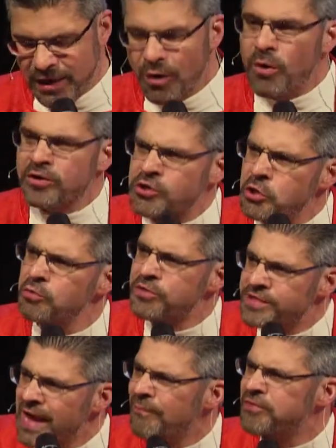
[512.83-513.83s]
We're too
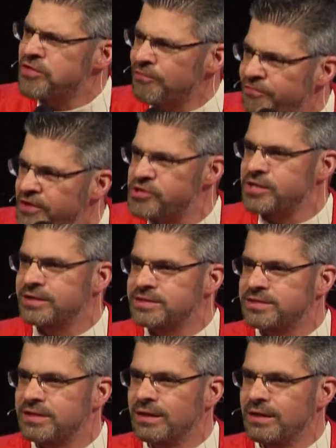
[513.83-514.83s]
self-sufficient.
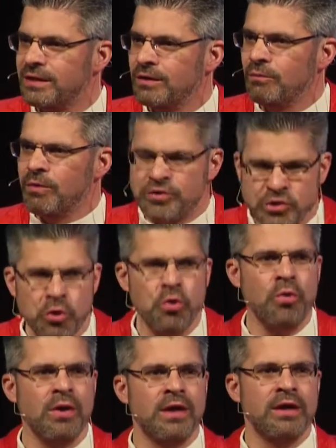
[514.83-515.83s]
We're too
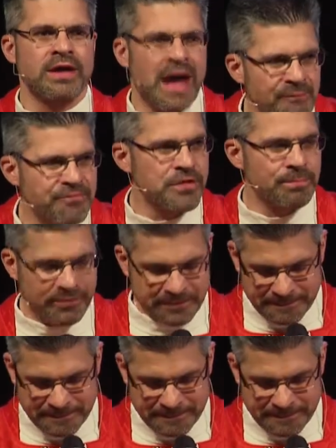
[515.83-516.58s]
comfortable.